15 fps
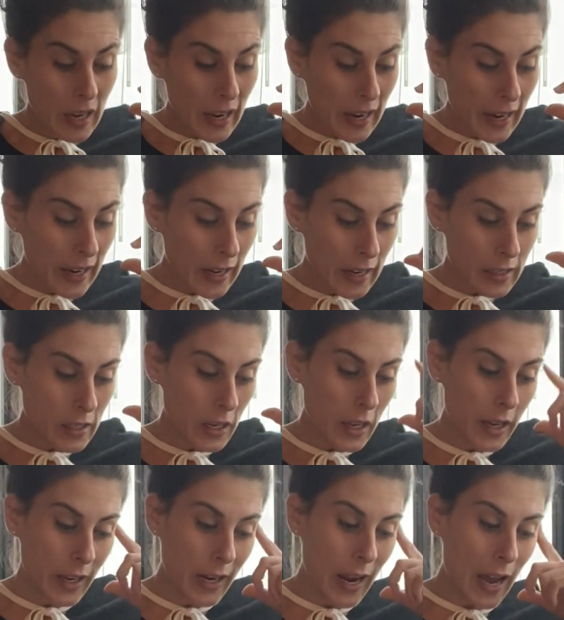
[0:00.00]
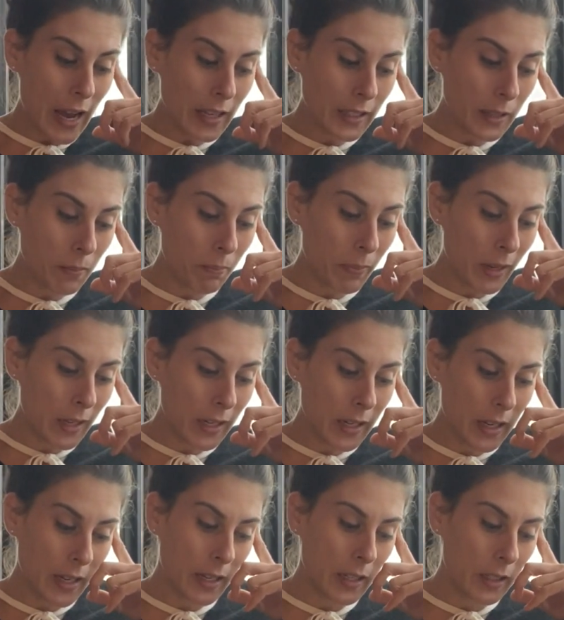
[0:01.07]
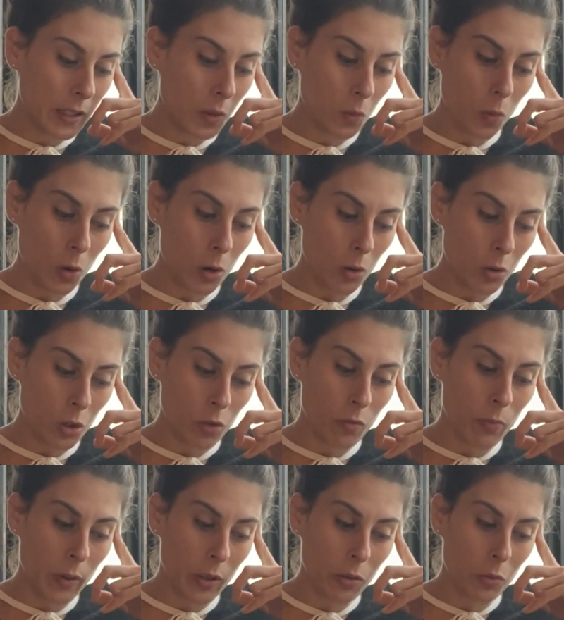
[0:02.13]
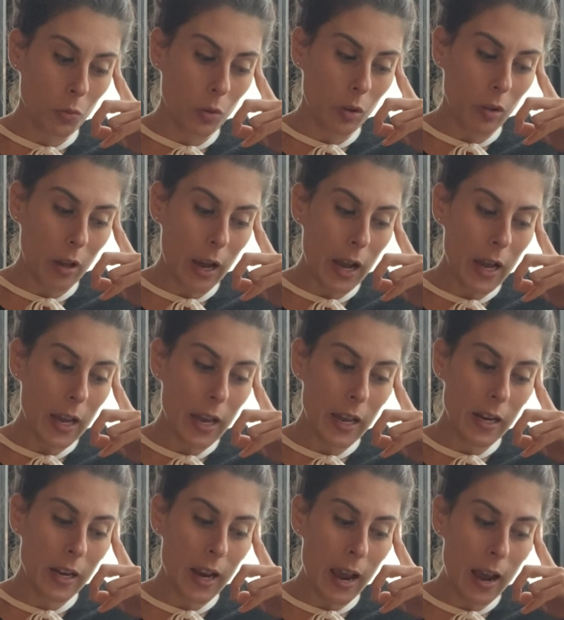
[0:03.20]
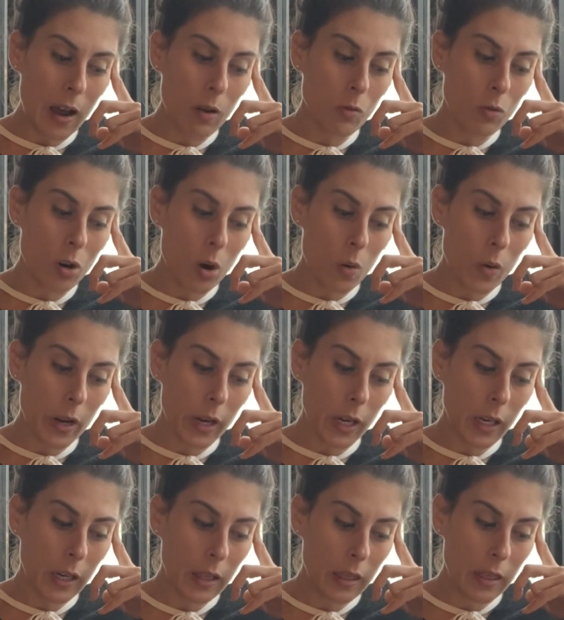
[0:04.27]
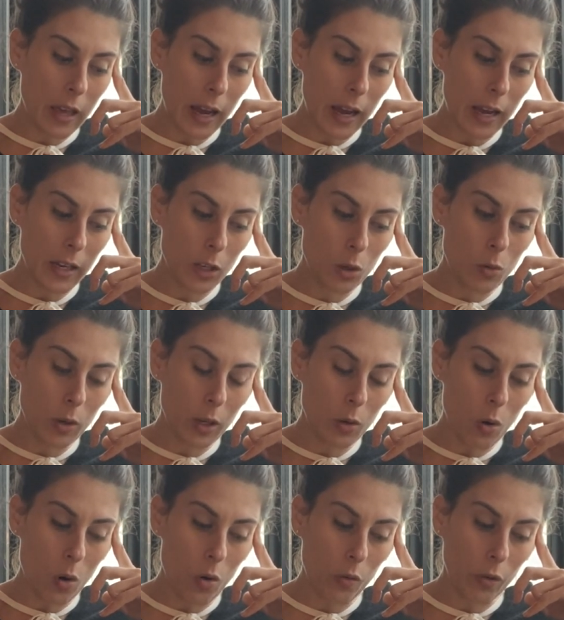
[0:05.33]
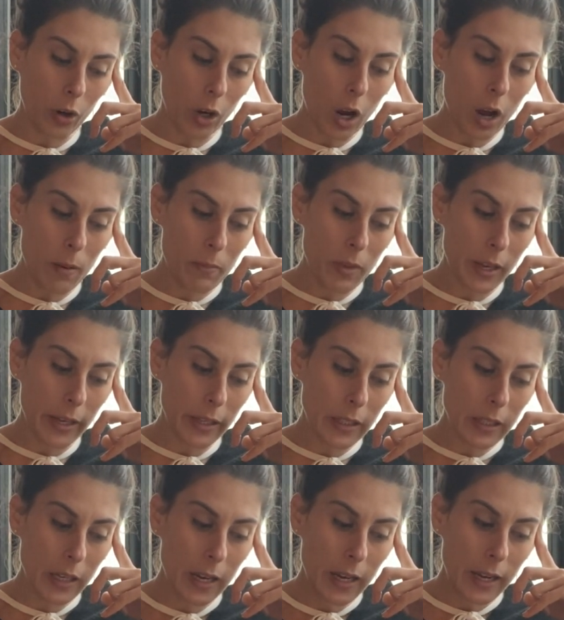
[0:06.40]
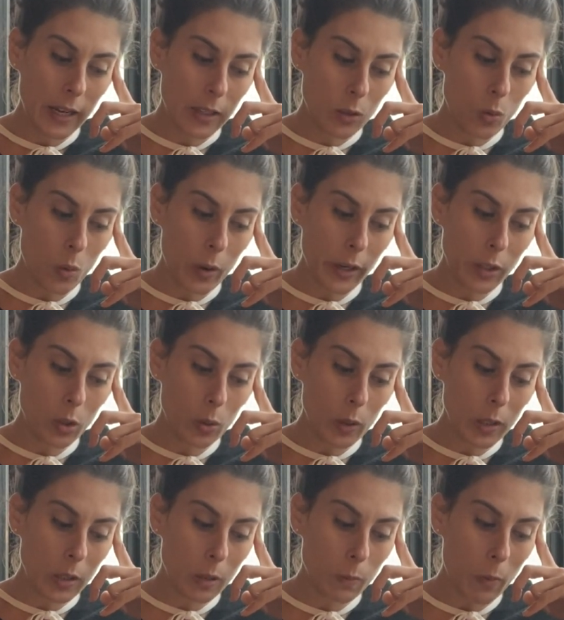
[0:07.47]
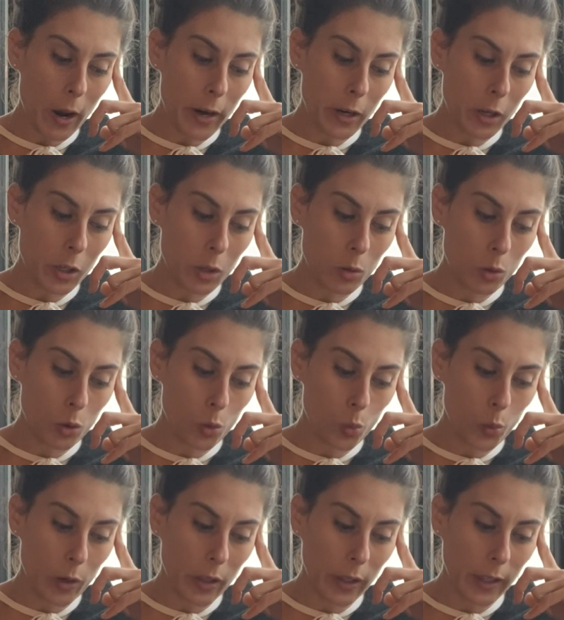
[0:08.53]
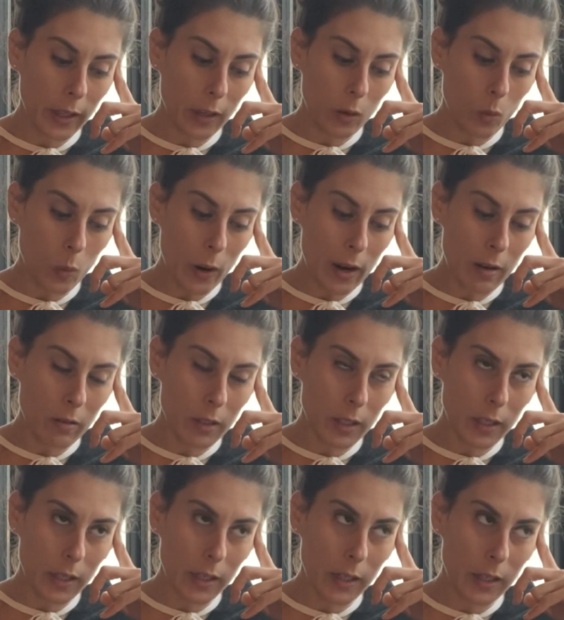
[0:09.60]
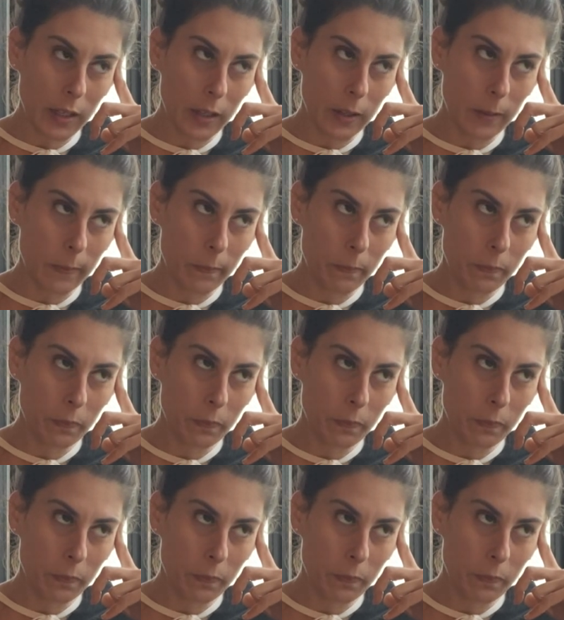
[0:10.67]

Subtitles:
And it hasn't been an easy road. You've been through a lot. And now knowing that you can overcome this is going to inspire you to really get grounded in